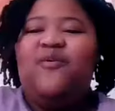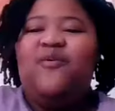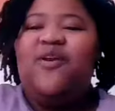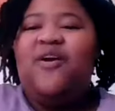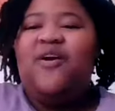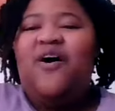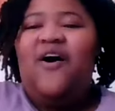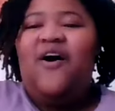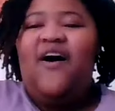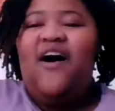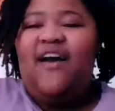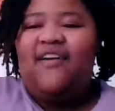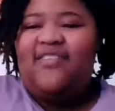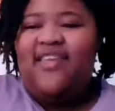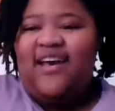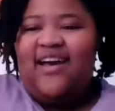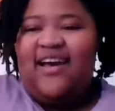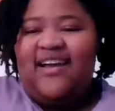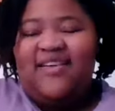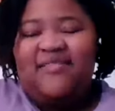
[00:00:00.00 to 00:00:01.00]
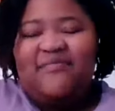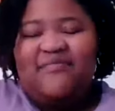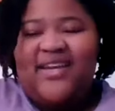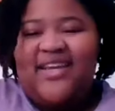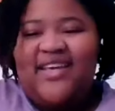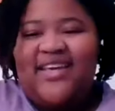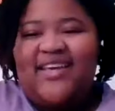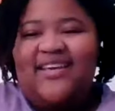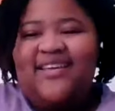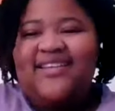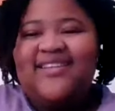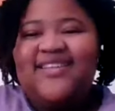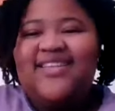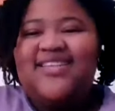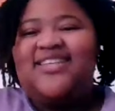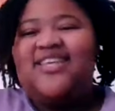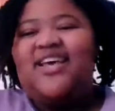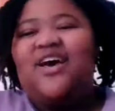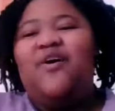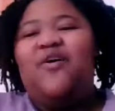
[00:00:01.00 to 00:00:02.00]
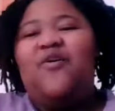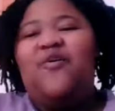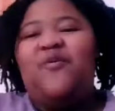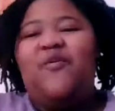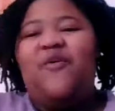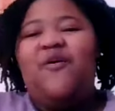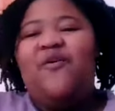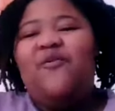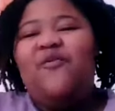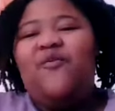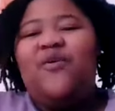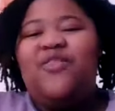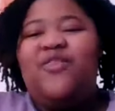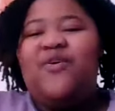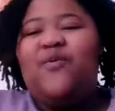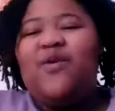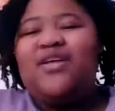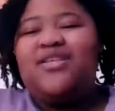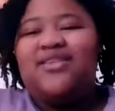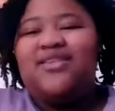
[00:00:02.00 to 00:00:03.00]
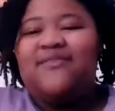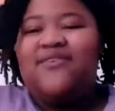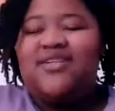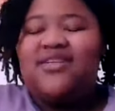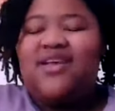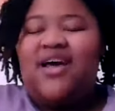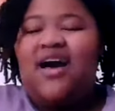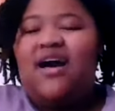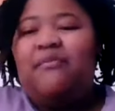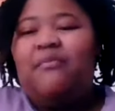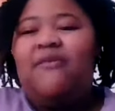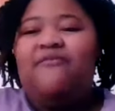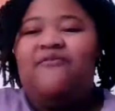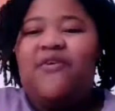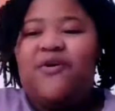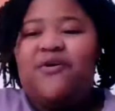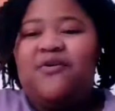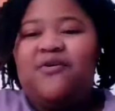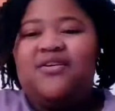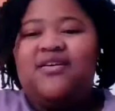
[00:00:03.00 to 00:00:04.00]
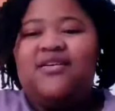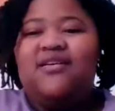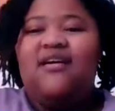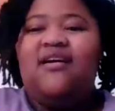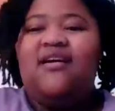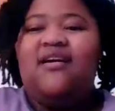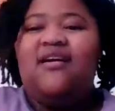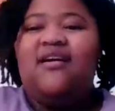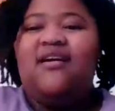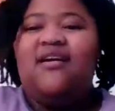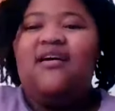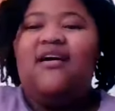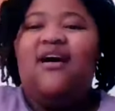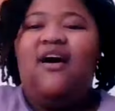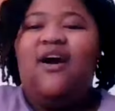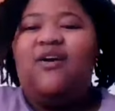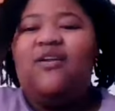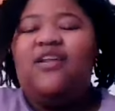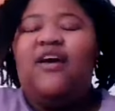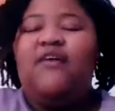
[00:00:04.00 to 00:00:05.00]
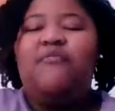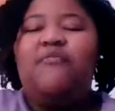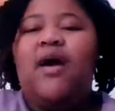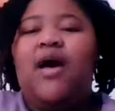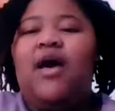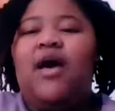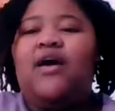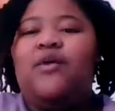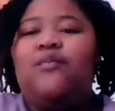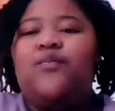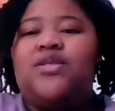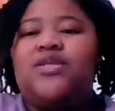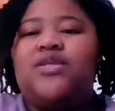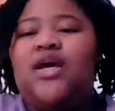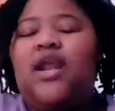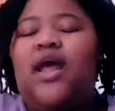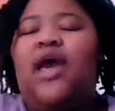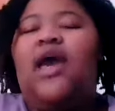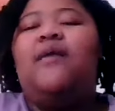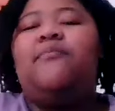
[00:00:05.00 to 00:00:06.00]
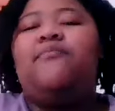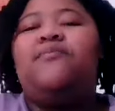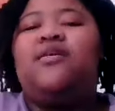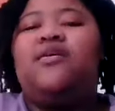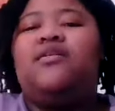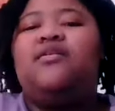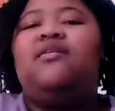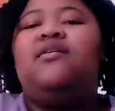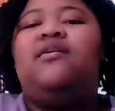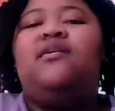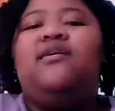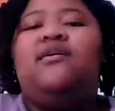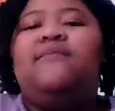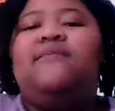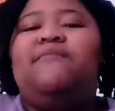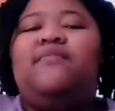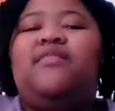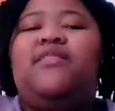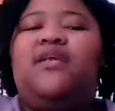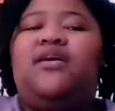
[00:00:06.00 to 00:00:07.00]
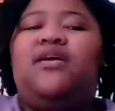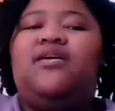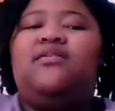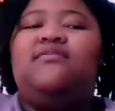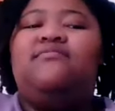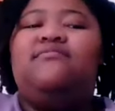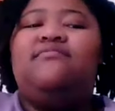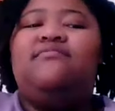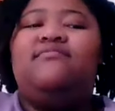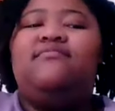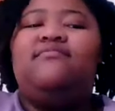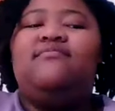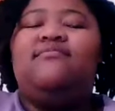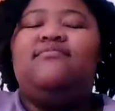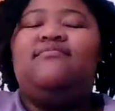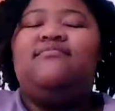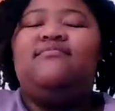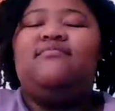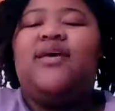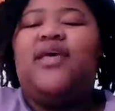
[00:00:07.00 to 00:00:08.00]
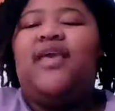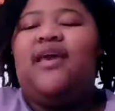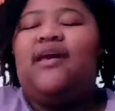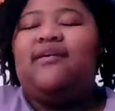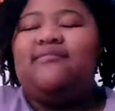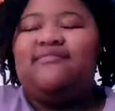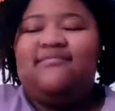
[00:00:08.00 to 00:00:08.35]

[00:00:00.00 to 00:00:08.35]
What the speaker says: all have that kind of money. So when the rest of us common folk are left behind, what's gonna happen? But yeah.